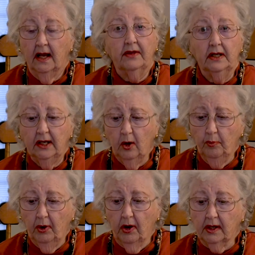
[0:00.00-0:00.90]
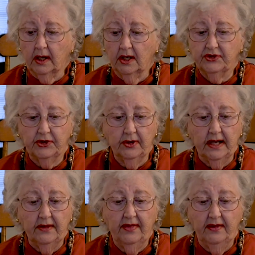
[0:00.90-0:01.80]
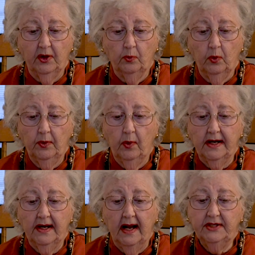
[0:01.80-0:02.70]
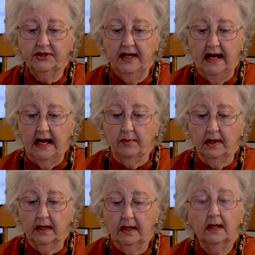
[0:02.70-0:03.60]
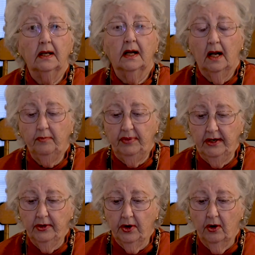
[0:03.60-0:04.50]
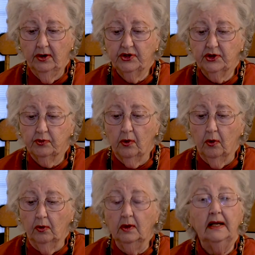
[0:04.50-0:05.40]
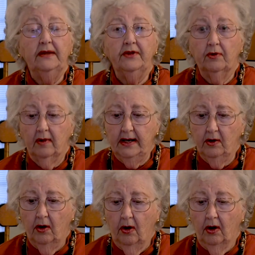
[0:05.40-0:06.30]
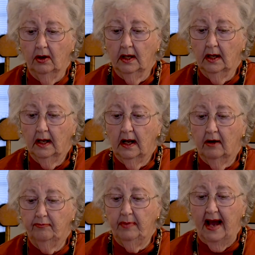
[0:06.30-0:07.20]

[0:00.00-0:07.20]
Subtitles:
The little book asserted that the Woodward Knight's name appeared on a scroll in the Great Hall of